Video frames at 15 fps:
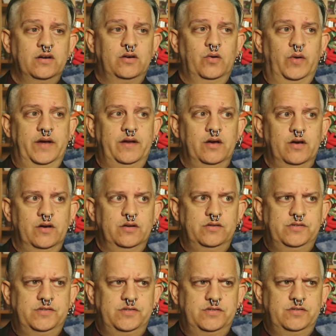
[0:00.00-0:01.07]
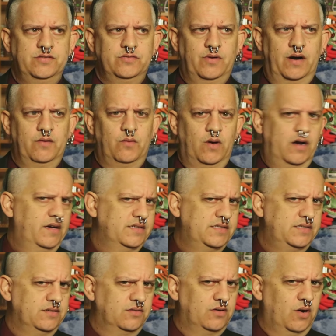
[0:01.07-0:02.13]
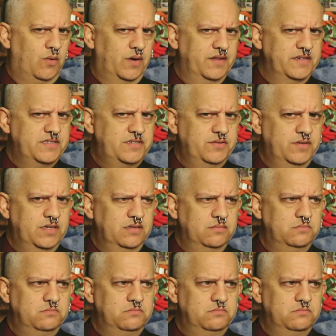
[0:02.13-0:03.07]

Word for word: going, do I want to still go on this tour?